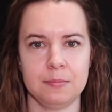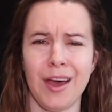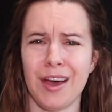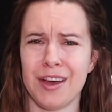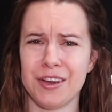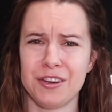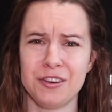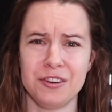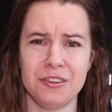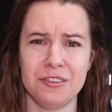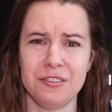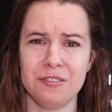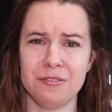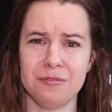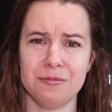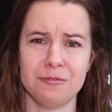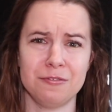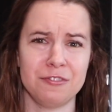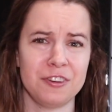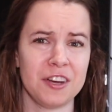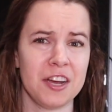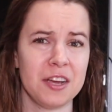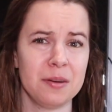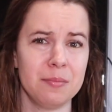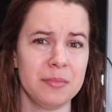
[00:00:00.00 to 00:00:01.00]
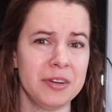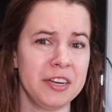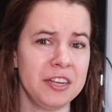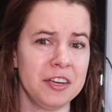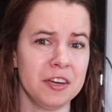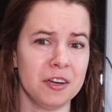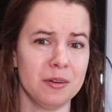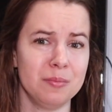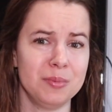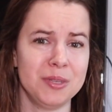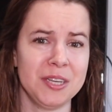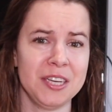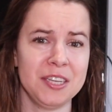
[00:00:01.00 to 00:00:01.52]
I couldn't find many
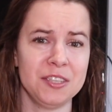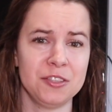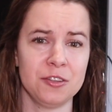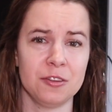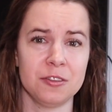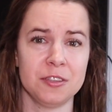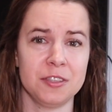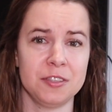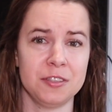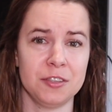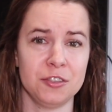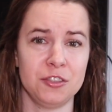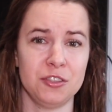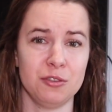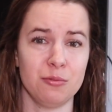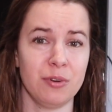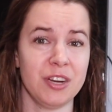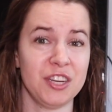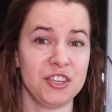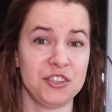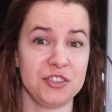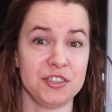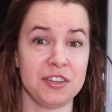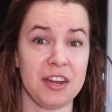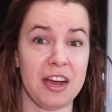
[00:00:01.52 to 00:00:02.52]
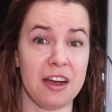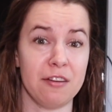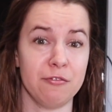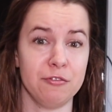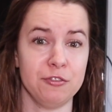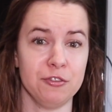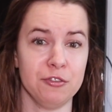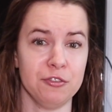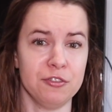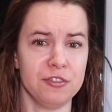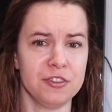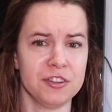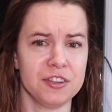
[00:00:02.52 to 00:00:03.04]
updates on the situation
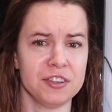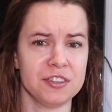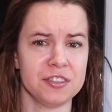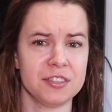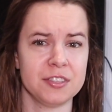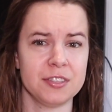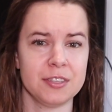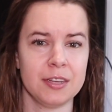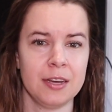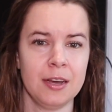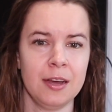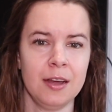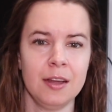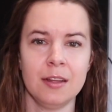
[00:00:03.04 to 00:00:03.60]
after this.